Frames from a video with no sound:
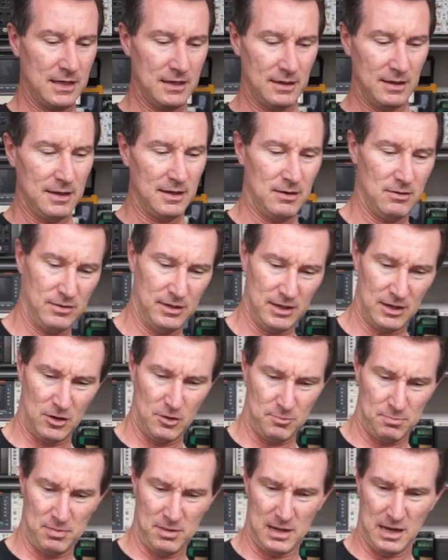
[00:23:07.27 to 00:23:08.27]
How the hell do you
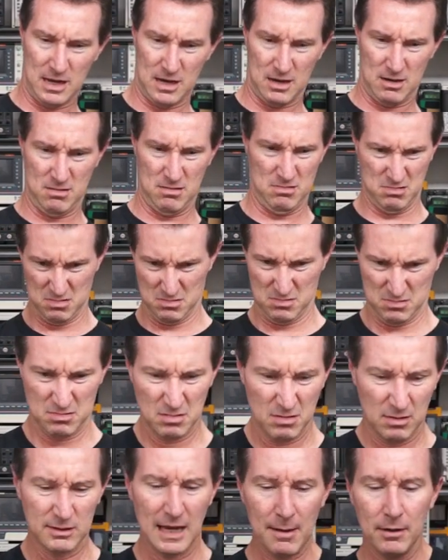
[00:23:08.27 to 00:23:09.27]
open that?
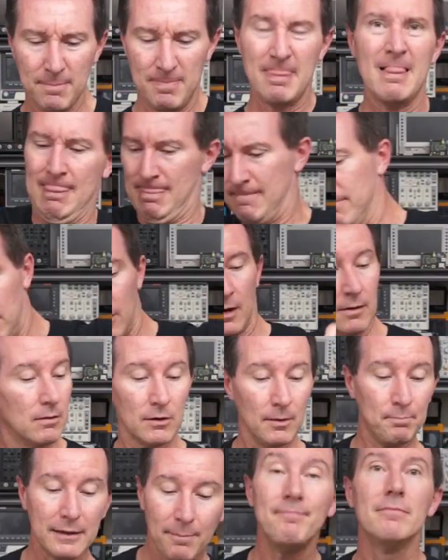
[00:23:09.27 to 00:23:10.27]
Alright,
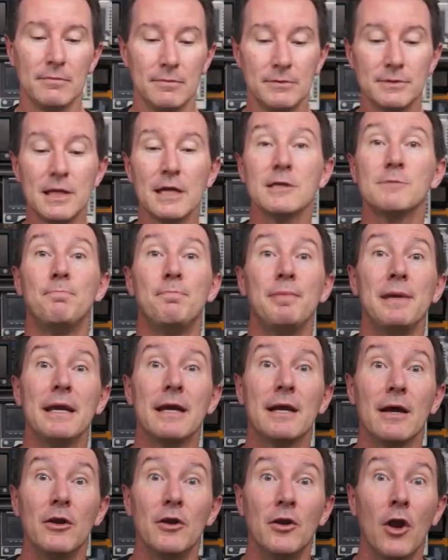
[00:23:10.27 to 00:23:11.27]
here we go. It says
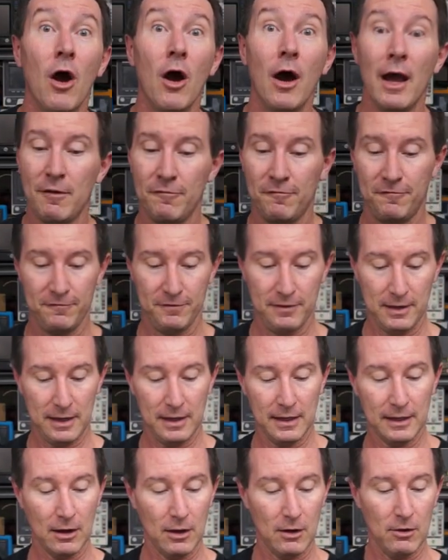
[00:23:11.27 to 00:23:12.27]
big knife.
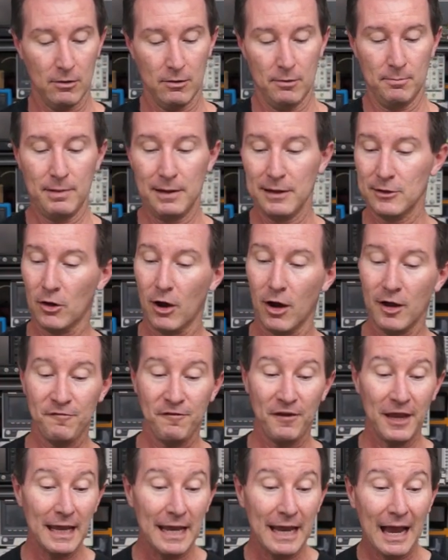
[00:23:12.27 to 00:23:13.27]
There you go. Big
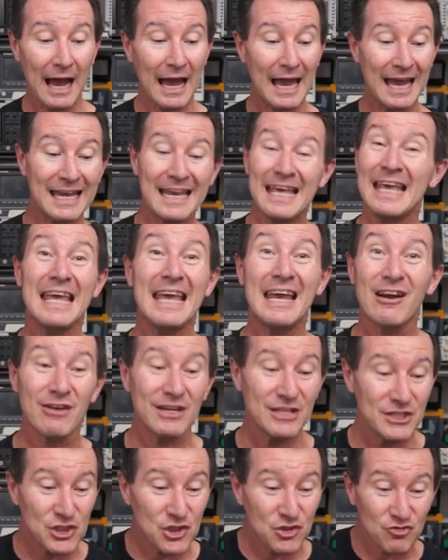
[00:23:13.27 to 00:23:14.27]
knife here and here.
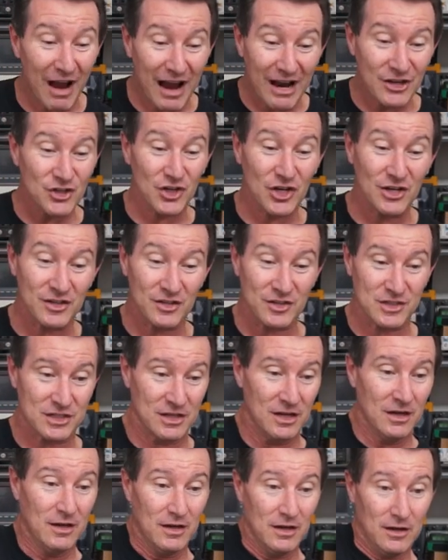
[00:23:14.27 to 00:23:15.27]
Instructions.
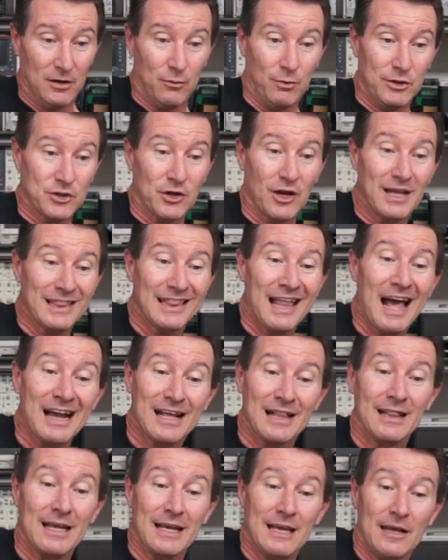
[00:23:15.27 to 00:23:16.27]
Which I
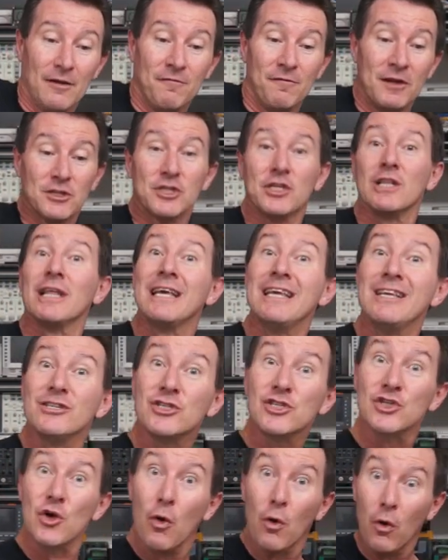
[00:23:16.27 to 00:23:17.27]
luckily eventually
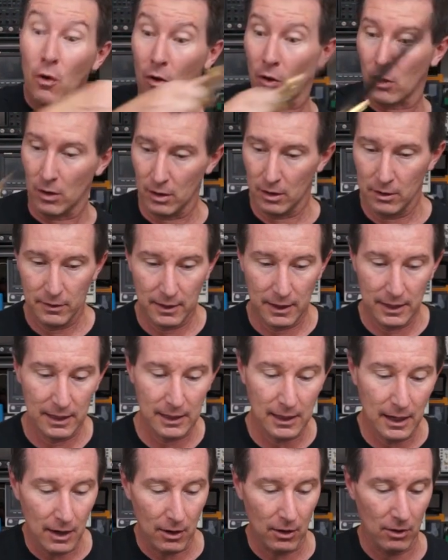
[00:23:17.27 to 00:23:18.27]
saw. There
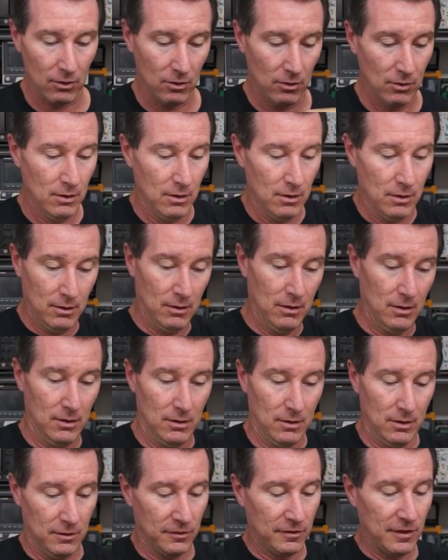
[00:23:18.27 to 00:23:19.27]
you go.
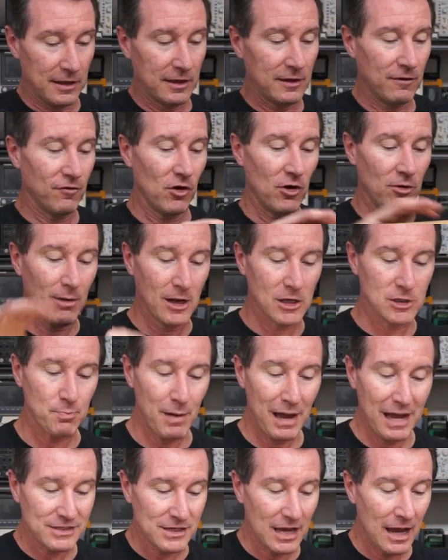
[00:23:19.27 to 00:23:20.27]
Thank you very much,
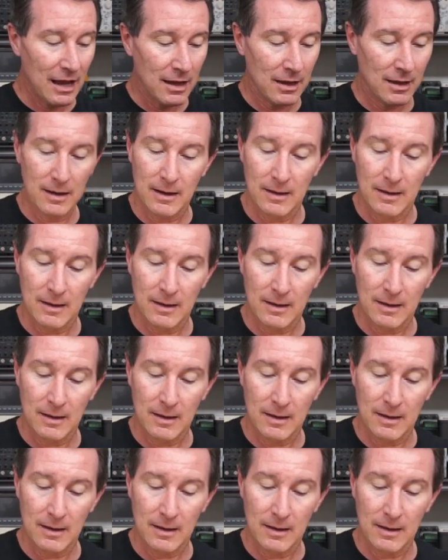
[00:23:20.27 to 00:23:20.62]
Bazza.